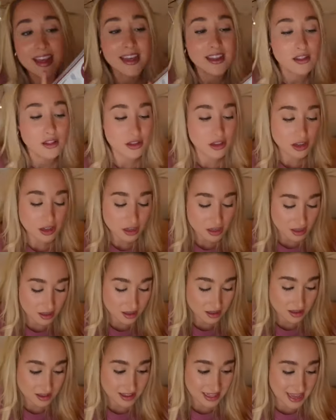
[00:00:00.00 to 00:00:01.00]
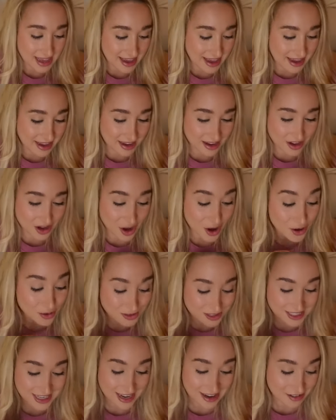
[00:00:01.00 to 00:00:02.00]
they look like
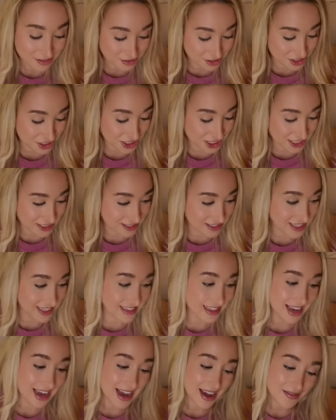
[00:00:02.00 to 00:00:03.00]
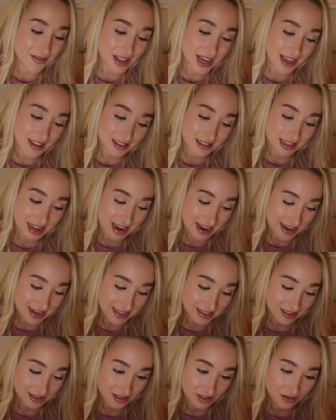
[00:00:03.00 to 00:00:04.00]
hotel sheets. Like they have that
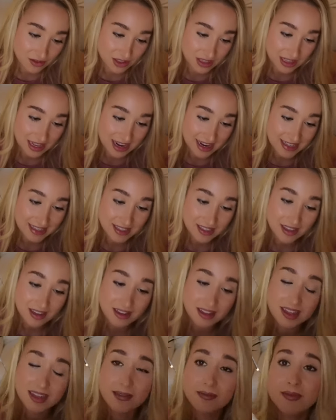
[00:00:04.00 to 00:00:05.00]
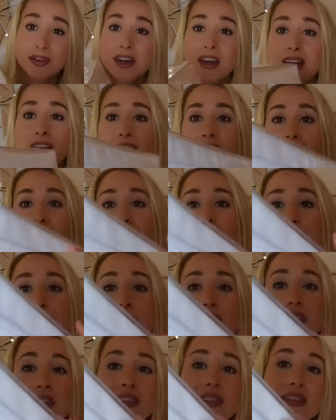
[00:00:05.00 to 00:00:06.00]
line, those lines on them. I don't know if
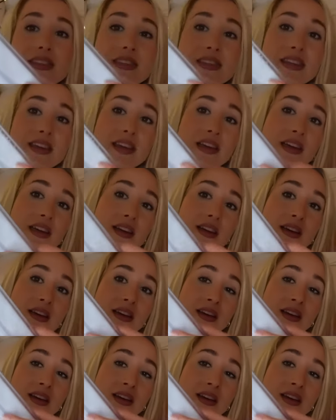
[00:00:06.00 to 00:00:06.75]
you can see.